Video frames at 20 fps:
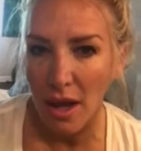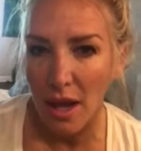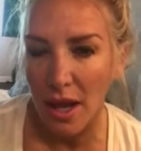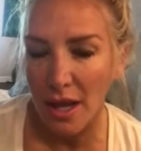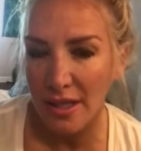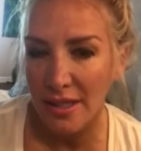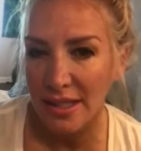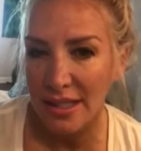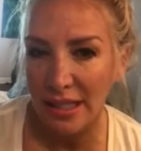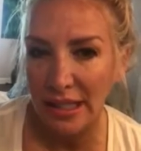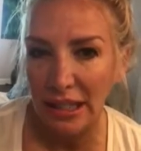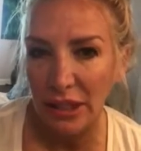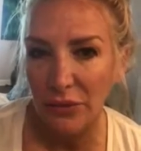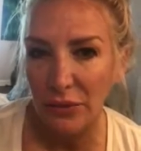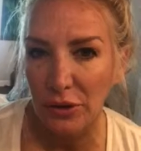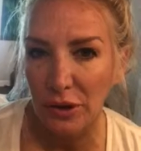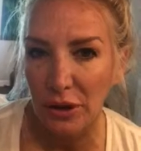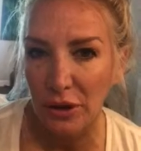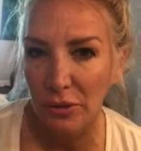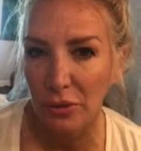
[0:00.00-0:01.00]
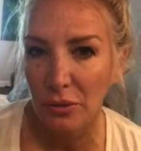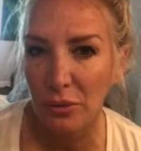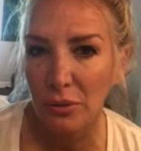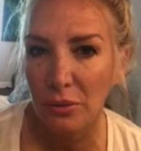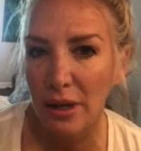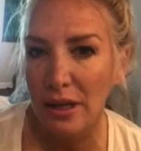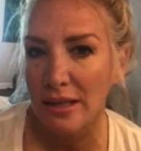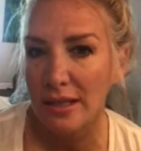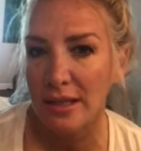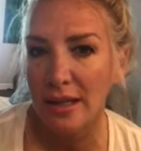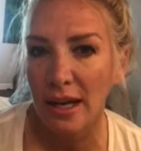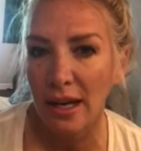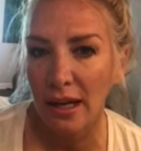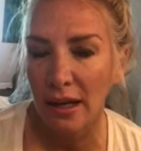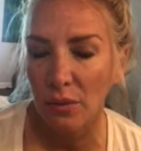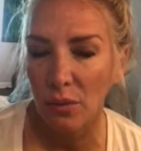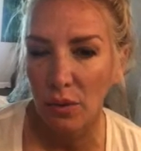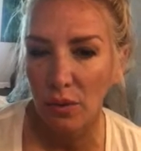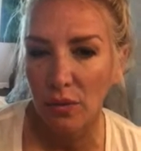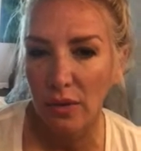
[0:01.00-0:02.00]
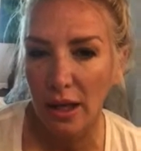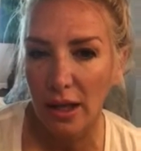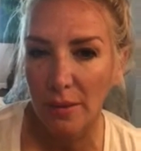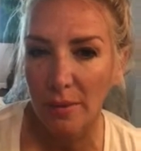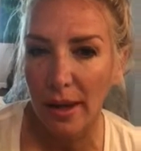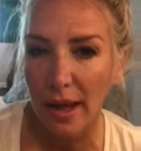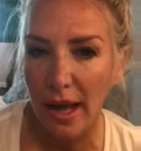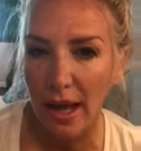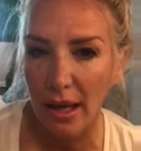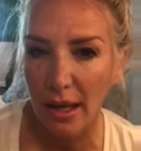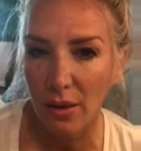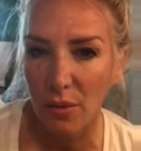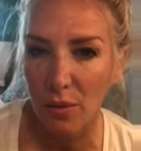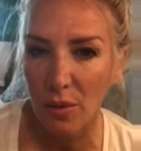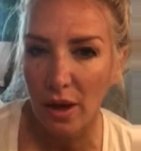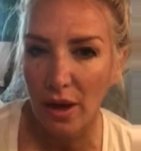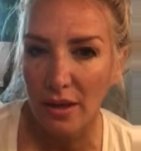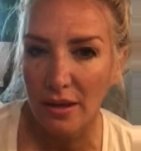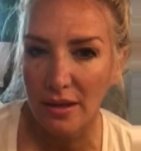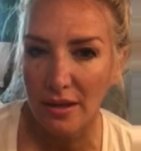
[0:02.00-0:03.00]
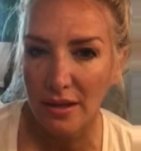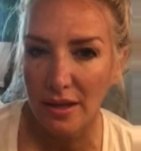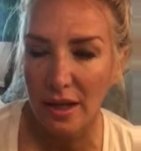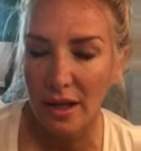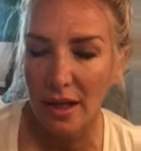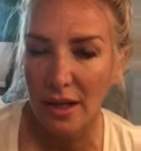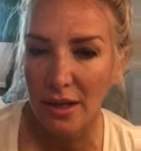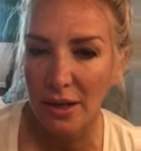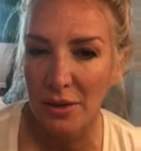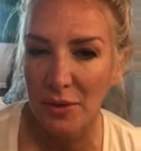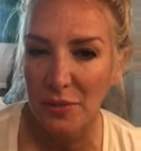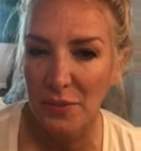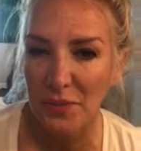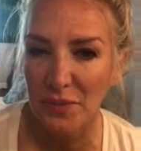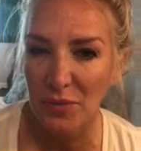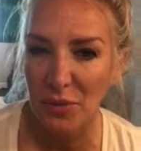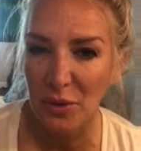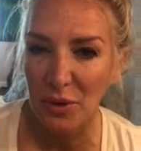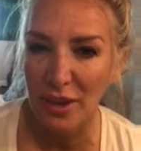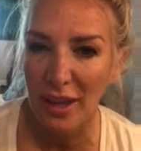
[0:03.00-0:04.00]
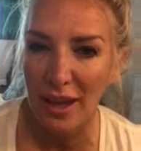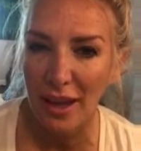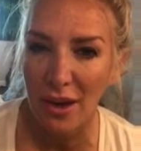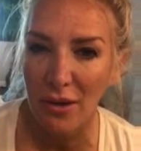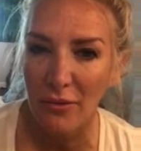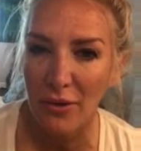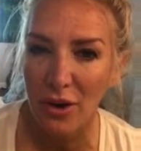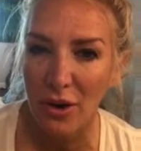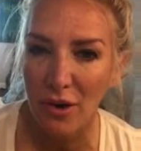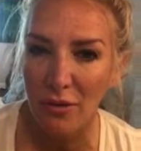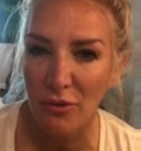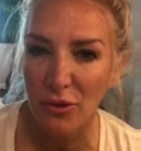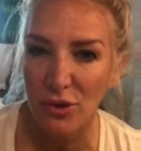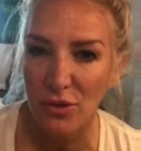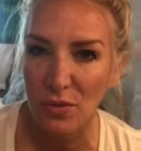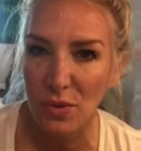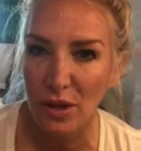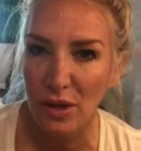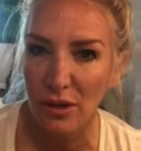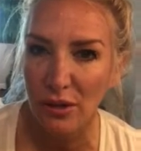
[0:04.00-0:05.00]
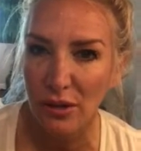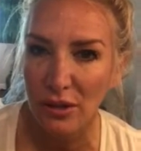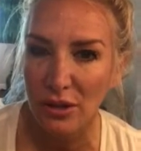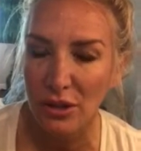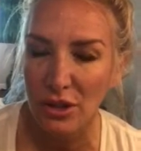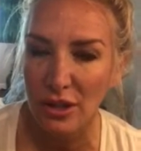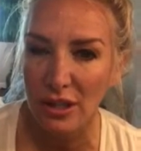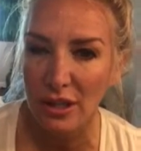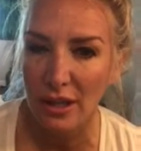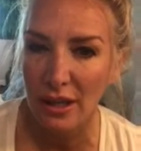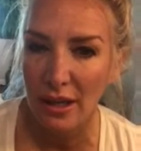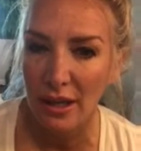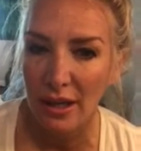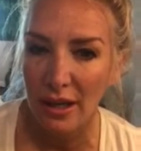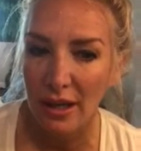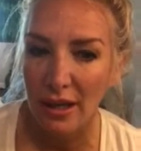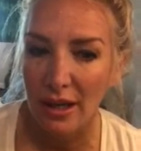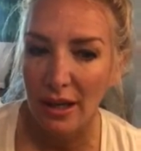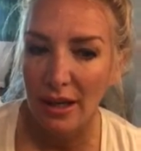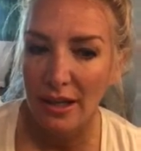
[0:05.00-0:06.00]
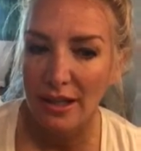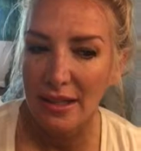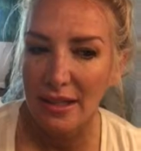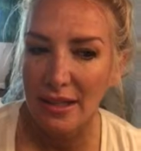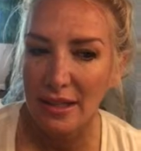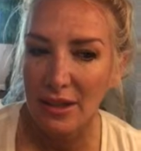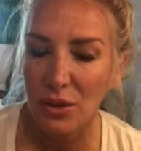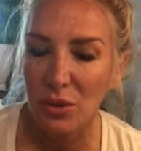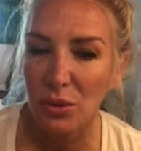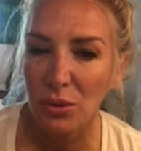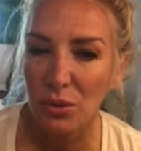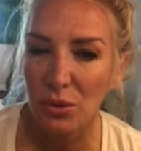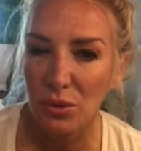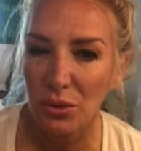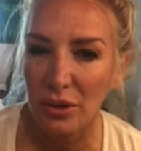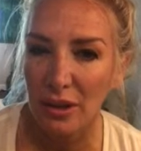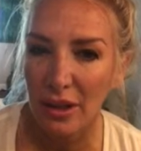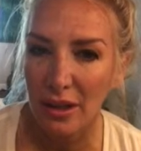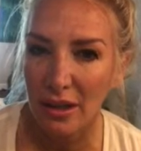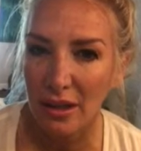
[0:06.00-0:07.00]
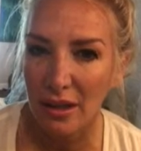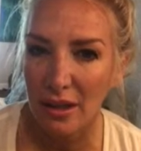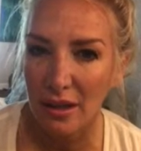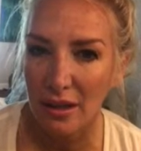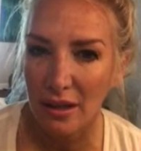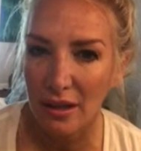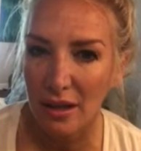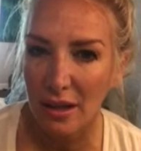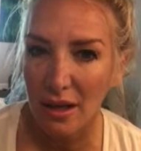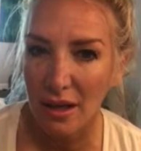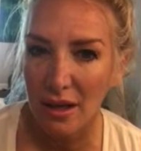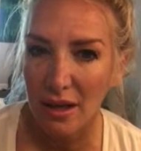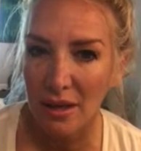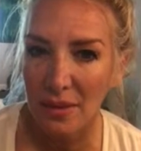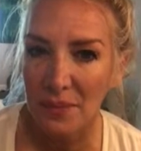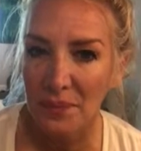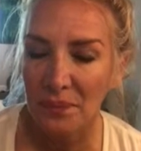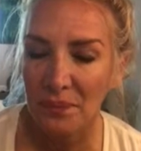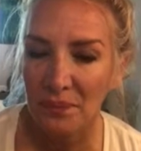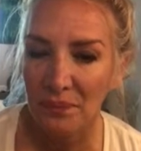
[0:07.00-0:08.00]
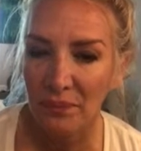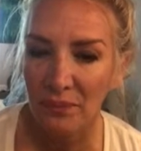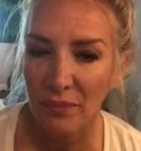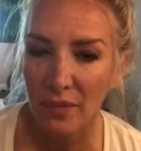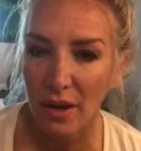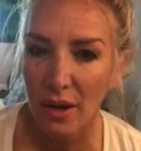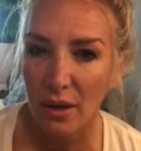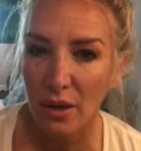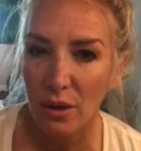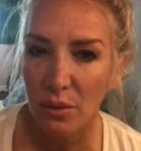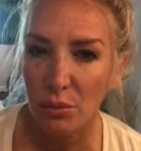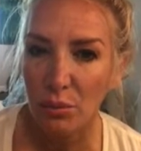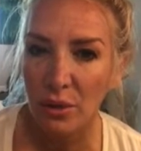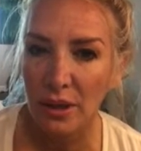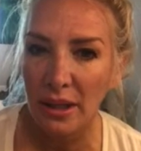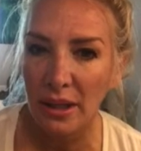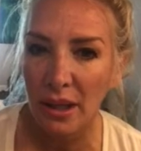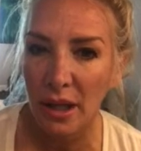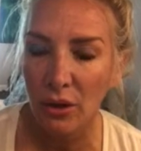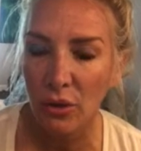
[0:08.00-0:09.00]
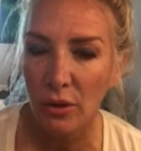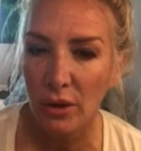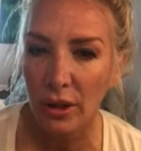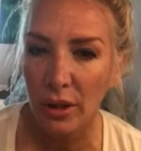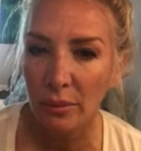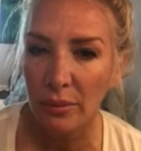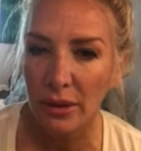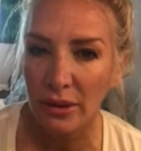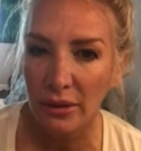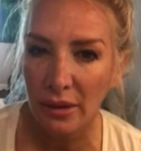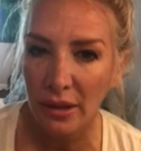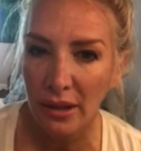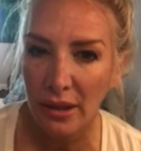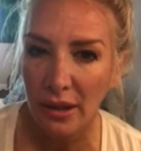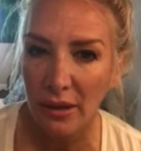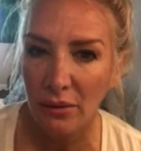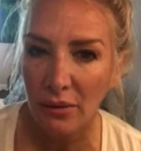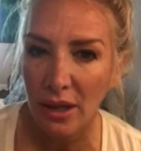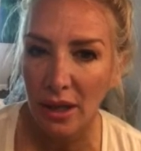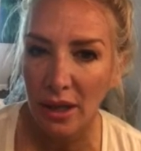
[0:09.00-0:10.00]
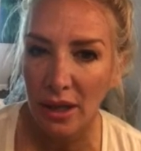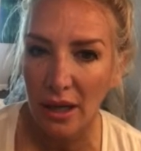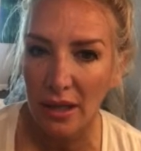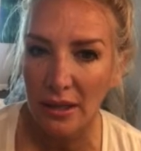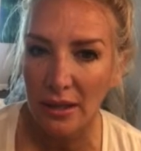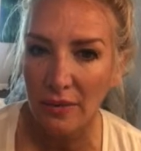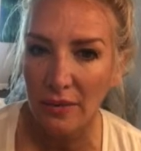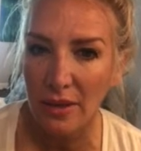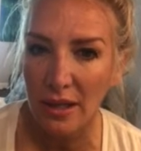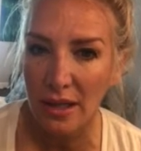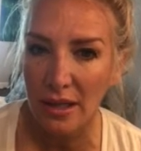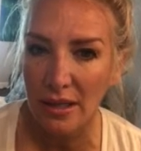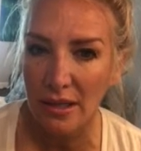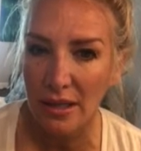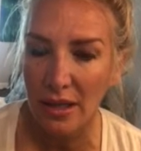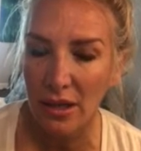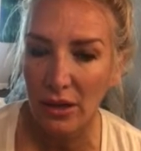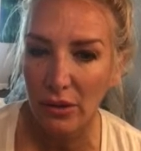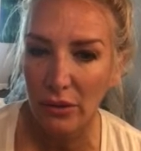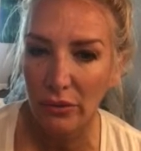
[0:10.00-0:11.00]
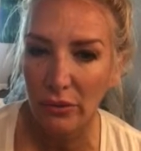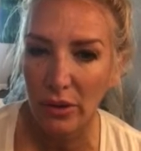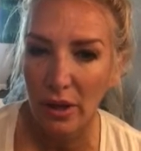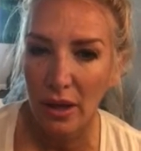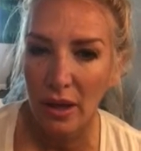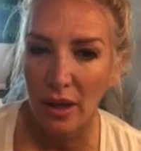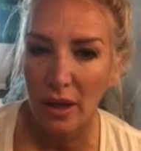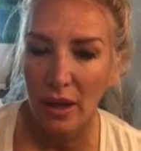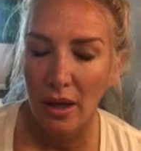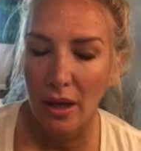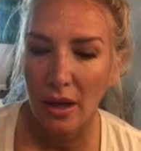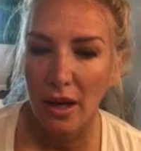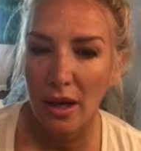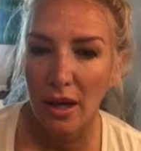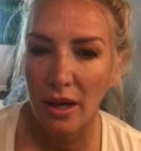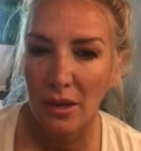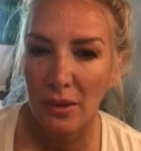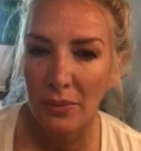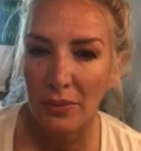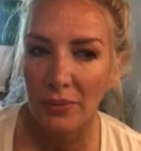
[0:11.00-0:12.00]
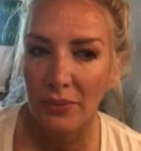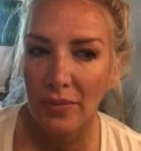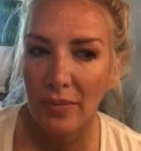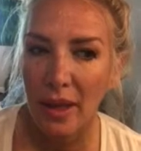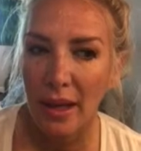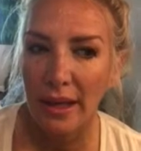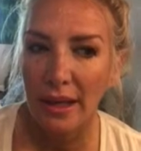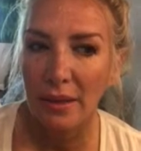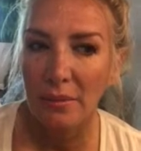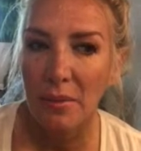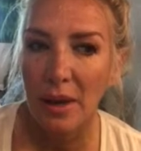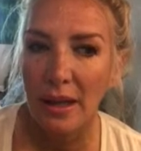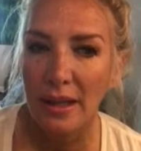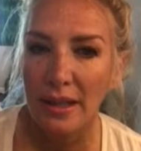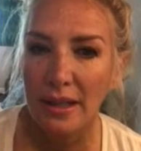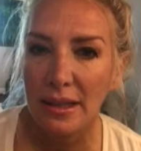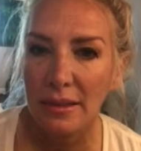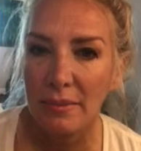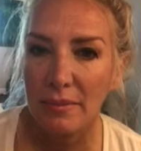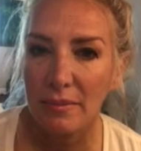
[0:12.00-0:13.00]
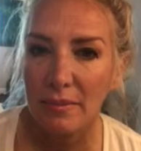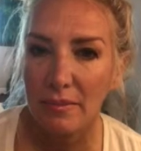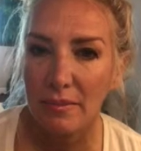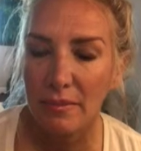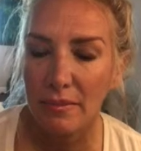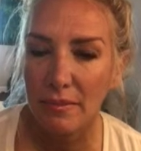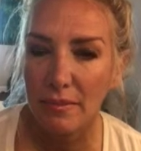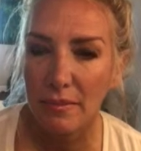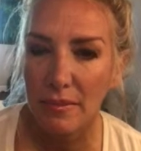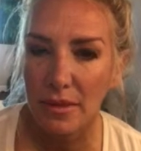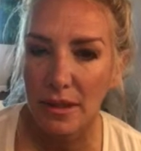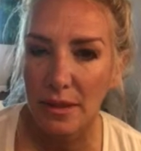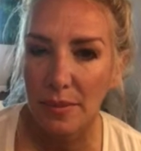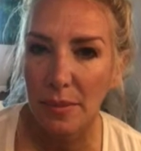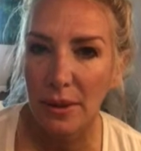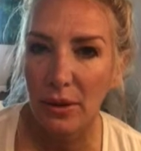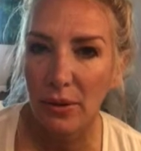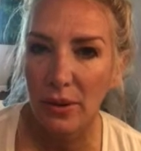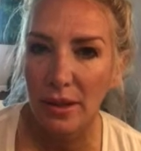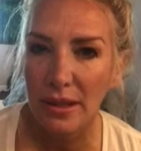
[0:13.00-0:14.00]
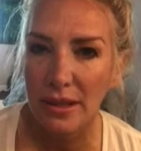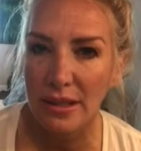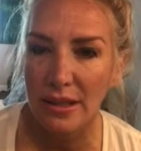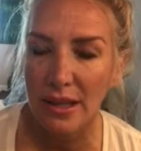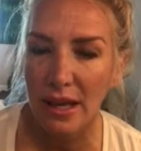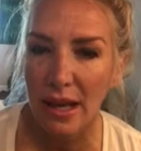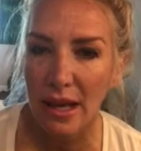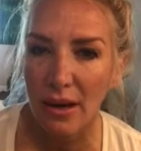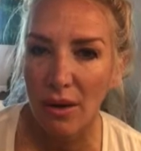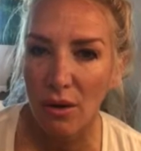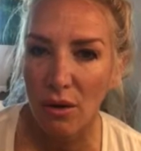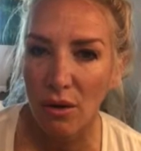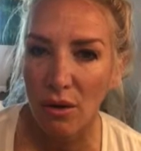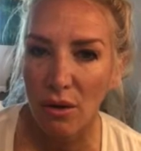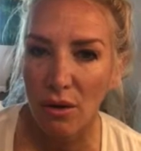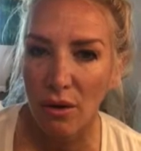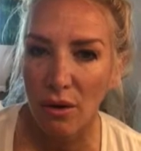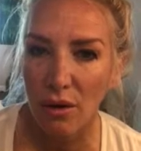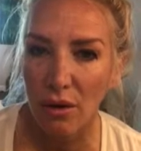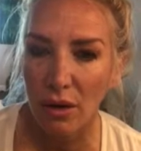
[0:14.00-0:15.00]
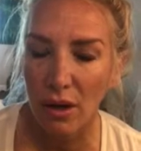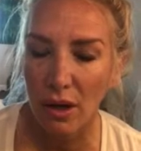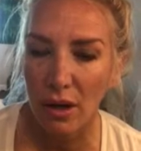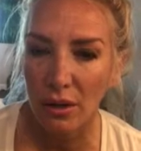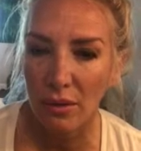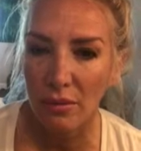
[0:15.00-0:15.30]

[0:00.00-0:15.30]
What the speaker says: and see if you resonate and reflect back what they have to offer as well. It's cool to bring together a community of collectiveness, of like-minded spirits that are